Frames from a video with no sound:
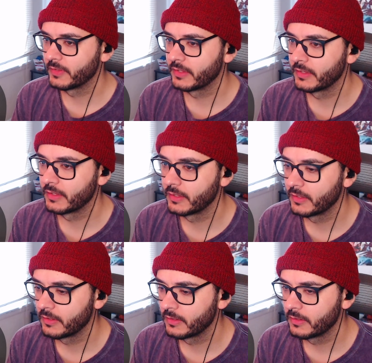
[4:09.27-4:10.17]

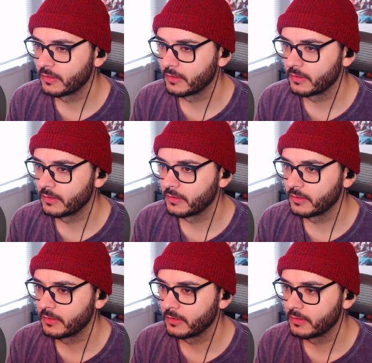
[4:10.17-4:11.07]

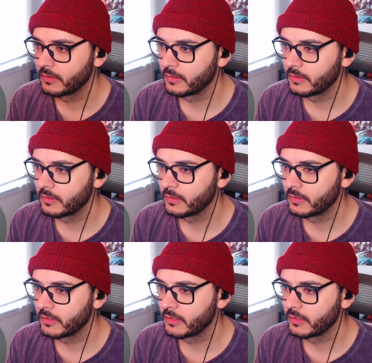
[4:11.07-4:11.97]

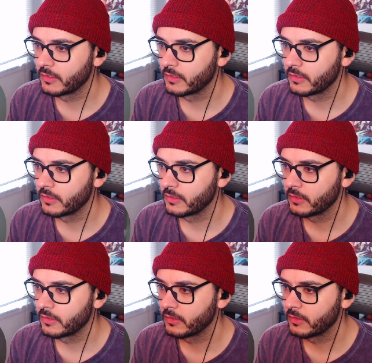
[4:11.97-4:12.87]

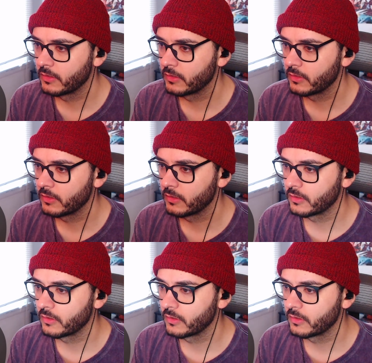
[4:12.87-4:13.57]
No one is speaking in this clip.